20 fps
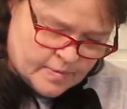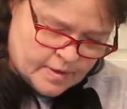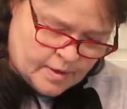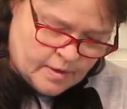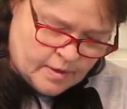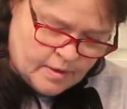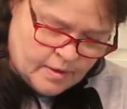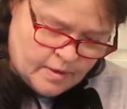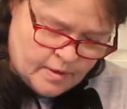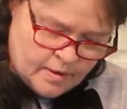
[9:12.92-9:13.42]

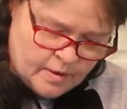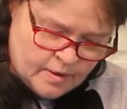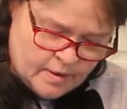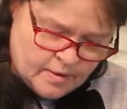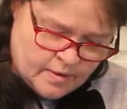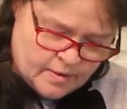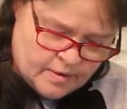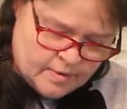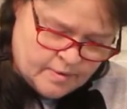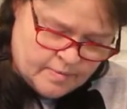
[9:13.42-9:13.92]

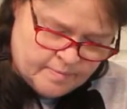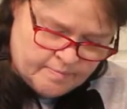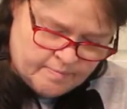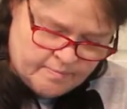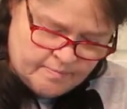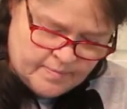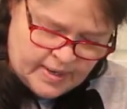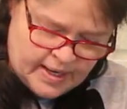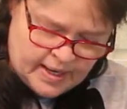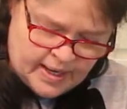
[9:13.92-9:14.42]
Oh,
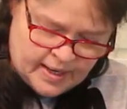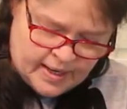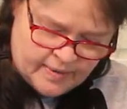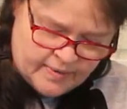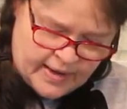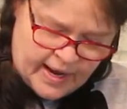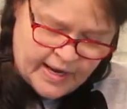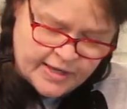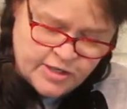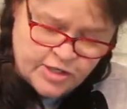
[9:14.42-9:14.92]
man,
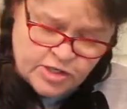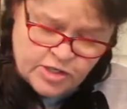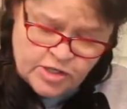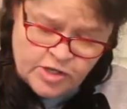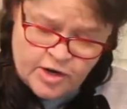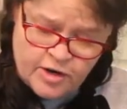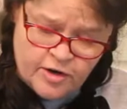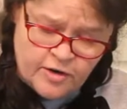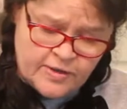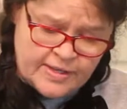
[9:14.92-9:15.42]
that would
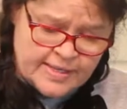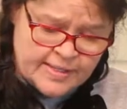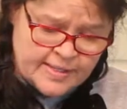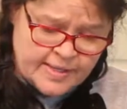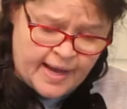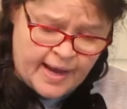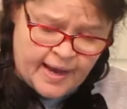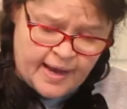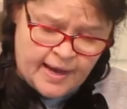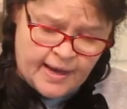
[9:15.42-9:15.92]
turn this
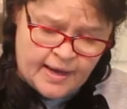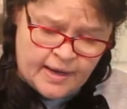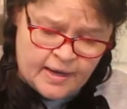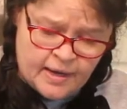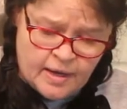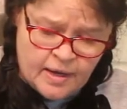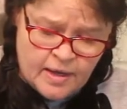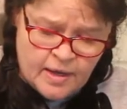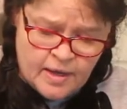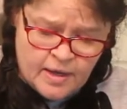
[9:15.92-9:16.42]
cake
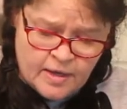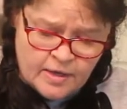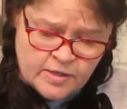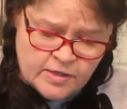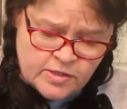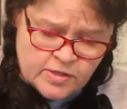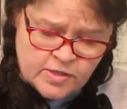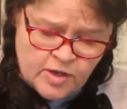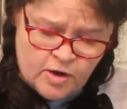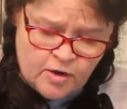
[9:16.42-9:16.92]

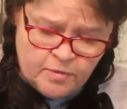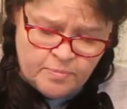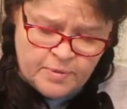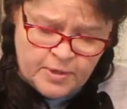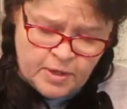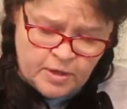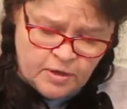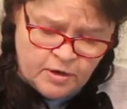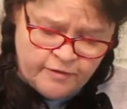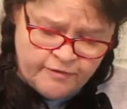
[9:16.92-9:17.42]
so
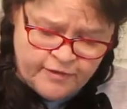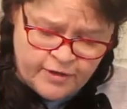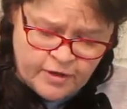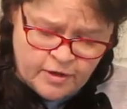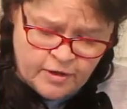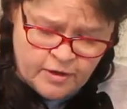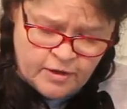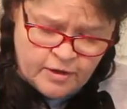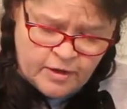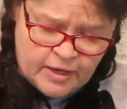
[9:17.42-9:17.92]

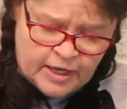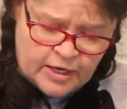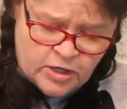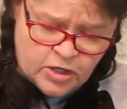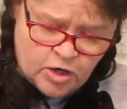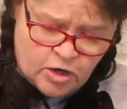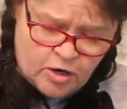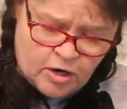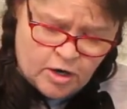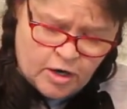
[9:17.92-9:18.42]
beautiful and
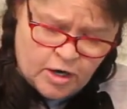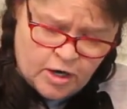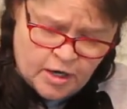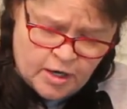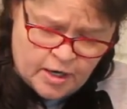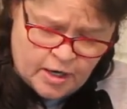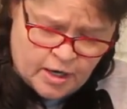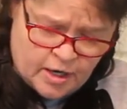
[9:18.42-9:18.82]
dark.